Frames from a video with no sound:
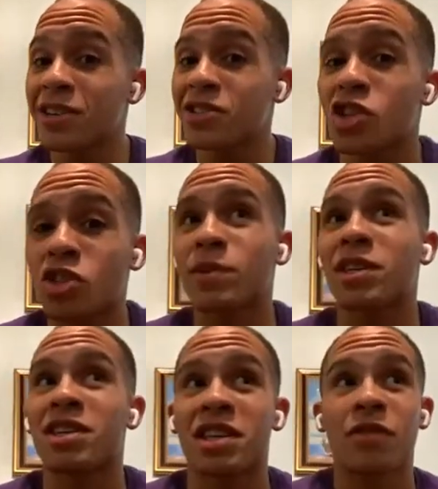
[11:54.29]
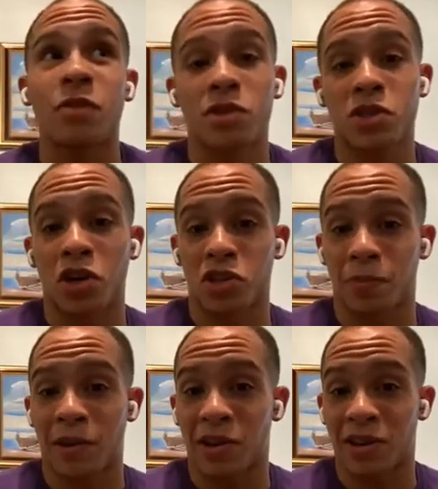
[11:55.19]
just because everyone talks
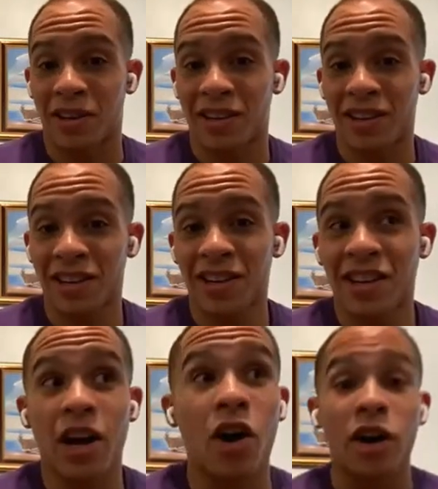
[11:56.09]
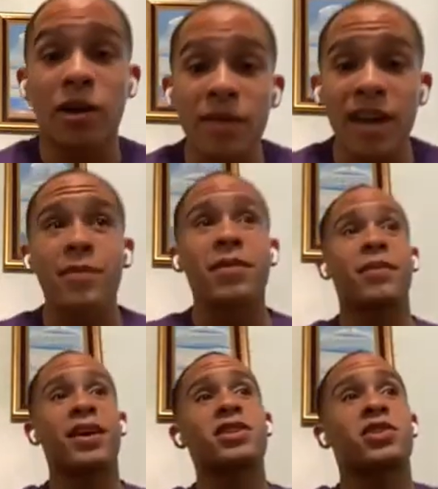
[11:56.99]
about it. It can be
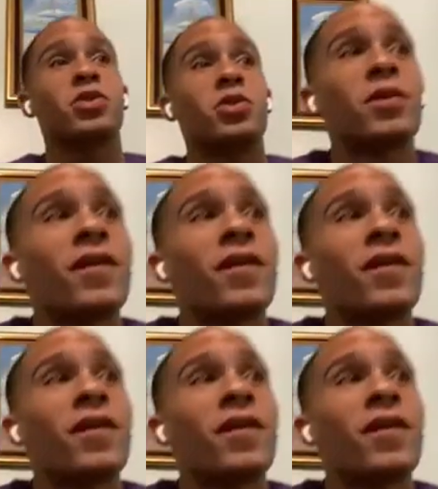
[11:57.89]
MMA too.